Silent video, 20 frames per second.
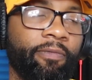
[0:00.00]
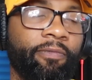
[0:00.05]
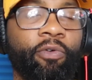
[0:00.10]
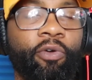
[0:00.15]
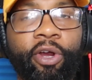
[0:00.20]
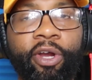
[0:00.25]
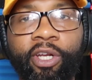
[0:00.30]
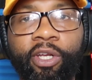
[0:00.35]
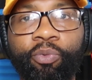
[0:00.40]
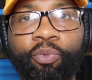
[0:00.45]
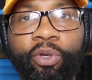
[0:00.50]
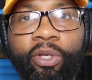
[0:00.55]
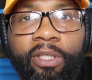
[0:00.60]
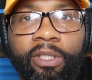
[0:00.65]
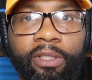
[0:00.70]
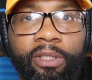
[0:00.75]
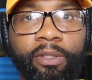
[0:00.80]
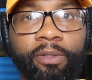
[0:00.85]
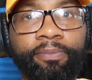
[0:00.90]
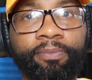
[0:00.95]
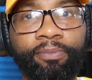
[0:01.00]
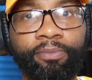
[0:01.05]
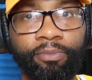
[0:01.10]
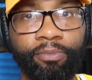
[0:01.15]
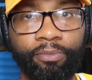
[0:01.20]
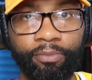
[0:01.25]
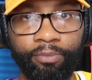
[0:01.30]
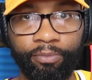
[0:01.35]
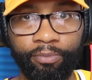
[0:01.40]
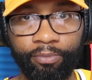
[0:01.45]
for any reason
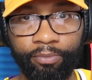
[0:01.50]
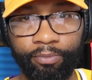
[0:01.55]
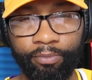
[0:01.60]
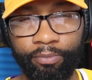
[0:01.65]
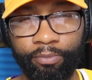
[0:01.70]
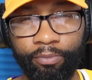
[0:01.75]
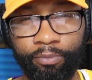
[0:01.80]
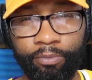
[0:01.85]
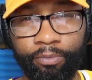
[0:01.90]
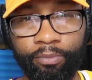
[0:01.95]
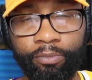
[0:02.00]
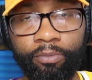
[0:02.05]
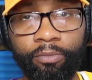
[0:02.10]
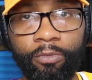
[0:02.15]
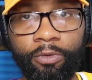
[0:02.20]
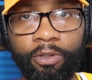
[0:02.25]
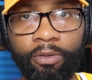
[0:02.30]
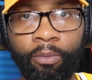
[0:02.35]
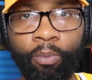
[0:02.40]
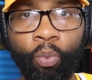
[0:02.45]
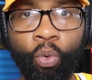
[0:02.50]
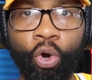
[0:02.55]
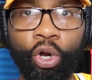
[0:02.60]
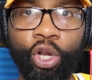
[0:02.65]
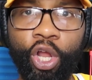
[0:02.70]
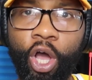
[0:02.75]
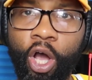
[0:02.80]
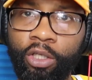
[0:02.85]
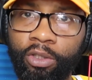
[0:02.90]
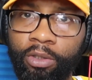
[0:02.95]
more
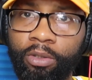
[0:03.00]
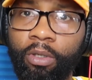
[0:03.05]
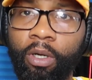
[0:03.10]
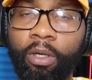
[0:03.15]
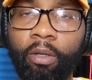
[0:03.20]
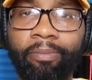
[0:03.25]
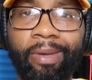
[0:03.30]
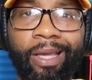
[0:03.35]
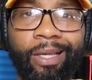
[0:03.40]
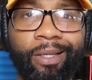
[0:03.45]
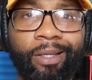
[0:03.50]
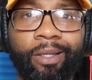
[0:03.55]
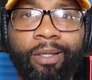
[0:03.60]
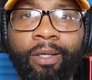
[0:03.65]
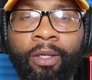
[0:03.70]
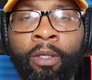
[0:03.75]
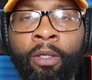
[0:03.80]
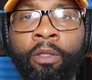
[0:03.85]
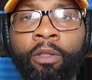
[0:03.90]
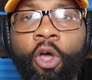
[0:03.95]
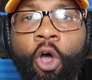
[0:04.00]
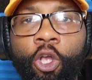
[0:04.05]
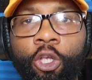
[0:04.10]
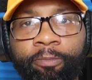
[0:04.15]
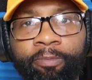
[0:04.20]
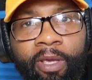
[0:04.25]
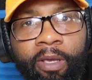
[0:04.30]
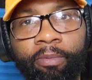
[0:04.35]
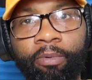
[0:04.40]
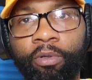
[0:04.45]
laws is going to make those
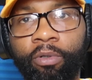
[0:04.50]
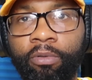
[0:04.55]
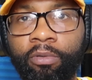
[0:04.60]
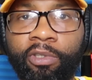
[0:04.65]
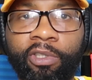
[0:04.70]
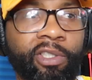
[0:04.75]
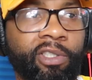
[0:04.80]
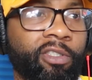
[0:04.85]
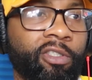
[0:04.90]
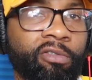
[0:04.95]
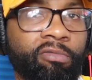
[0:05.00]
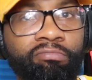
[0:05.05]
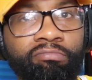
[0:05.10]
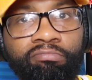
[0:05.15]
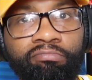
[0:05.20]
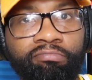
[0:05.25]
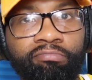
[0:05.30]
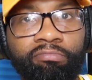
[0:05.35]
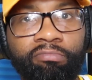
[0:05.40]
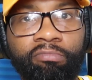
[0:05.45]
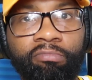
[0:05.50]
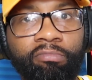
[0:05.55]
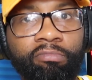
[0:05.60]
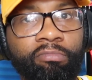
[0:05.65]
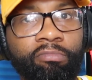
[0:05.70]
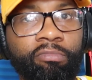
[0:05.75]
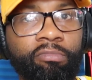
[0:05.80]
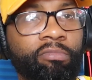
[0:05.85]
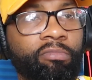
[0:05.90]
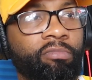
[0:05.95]
people just
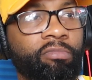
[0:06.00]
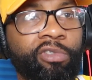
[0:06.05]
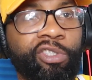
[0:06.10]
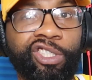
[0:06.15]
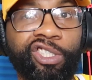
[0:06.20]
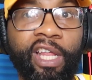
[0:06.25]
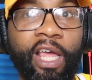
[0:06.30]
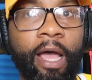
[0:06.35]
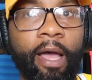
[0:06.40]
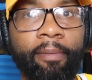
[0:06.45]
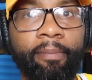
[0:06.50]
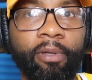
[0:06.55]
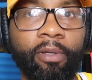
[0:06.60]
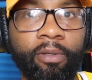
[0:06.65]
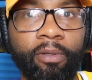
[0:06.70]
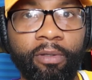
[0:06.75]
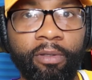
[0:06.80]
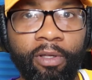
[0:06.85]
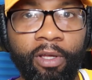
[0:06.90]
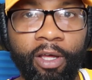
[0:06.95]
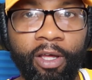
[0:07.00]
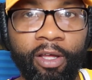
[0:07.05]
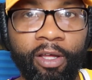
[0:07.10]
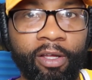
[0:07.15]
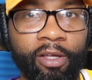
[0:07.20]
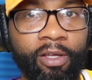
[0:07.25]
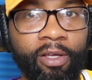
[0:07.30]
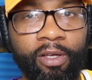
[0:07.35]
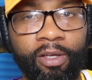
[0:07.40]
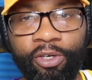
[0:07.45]
stop
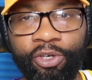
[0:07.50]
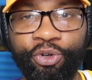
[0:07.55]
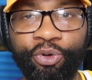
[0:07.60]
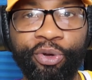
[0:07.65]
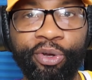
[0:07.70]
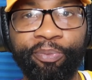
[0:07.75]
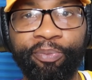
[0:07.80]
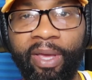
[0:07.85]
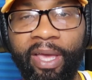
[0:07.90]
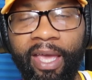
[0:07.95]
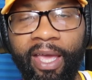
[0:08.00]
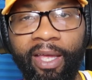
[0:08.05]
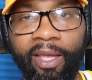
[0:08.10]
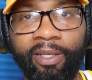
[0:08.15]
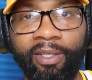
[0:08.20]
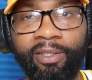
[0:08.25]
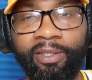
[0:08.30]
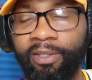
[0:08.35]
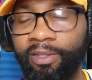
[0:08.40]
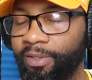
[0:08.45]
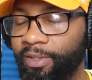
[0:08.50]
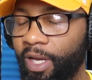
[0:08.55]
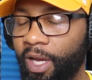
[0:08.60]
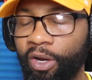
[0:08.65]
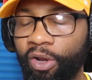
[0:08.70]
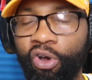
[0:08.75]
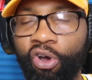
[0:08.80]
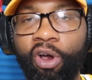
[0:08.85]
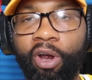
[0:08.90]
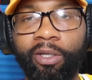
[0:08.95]
doing bad is kind
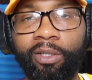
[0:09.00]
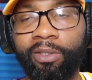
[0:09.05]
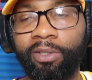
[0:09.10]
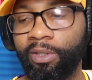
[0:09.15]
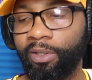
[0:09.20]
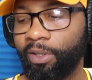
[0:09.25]
of hard to